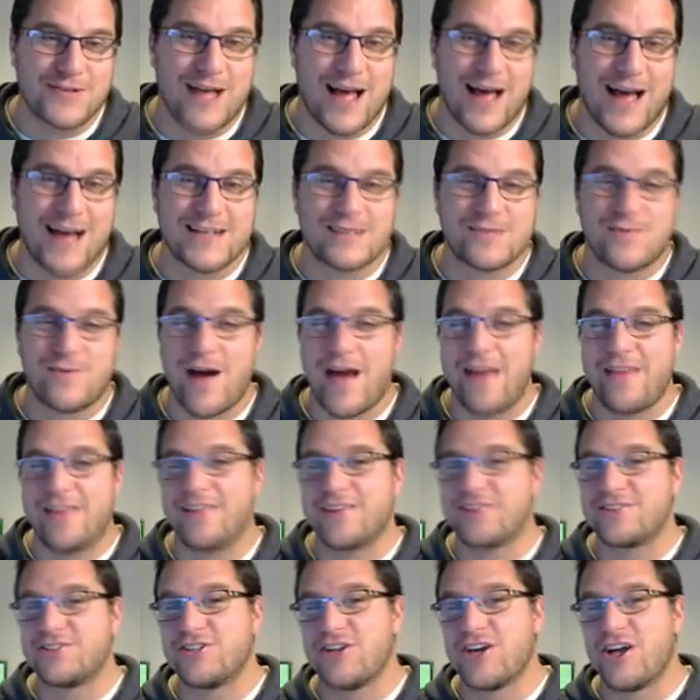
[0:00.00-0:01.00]
That is where
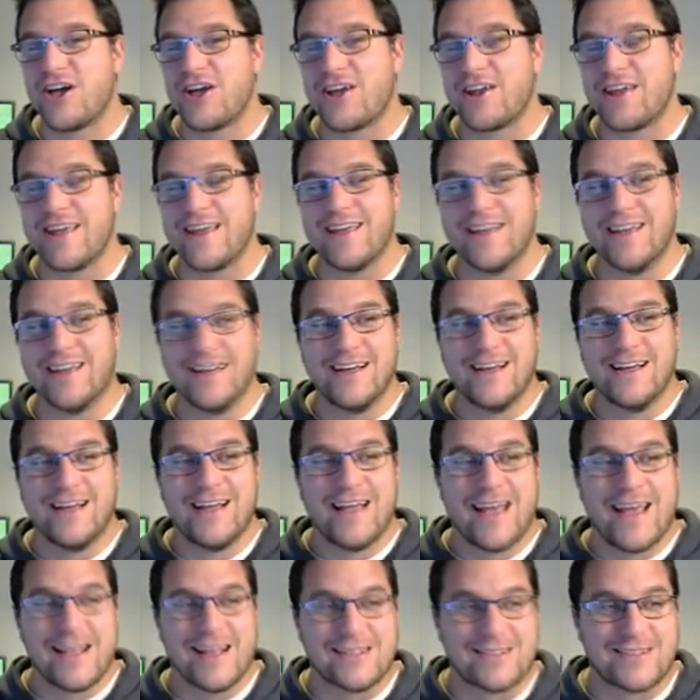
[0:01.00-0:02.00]
this journey
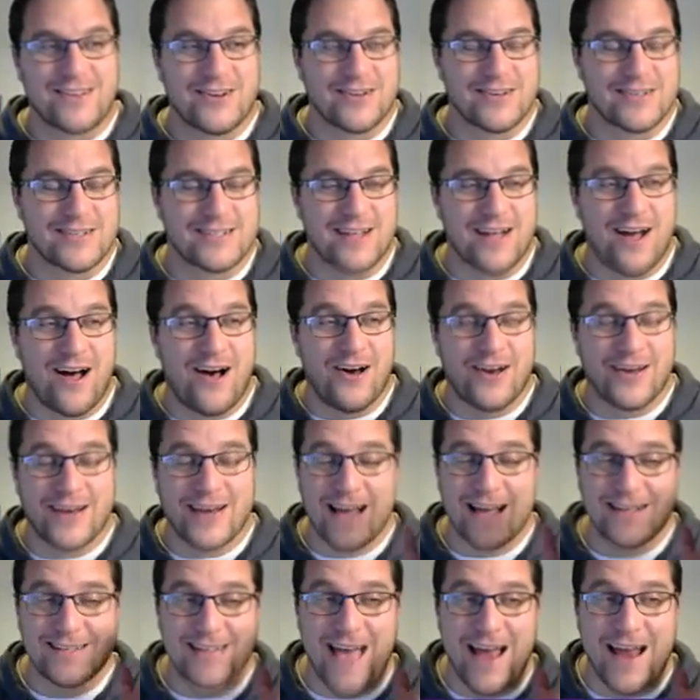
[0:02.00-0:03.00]
is going to start.
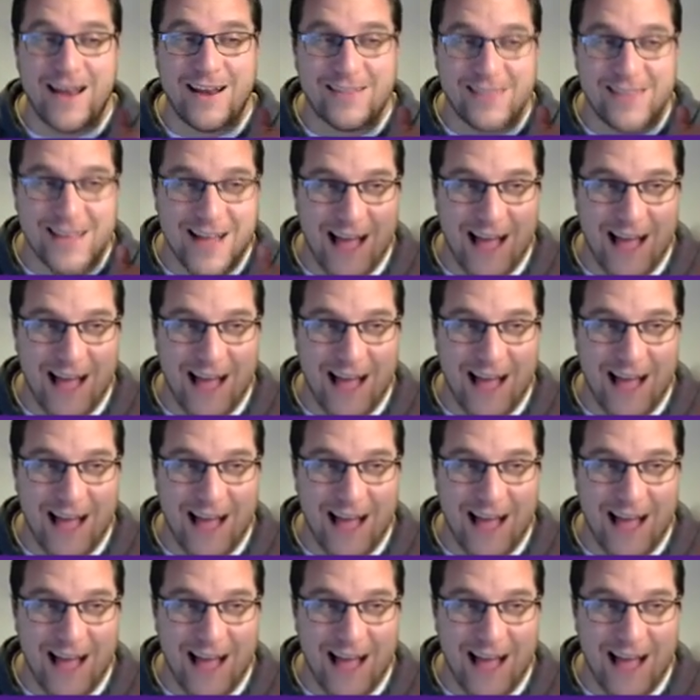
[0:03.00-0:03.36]
Unless anything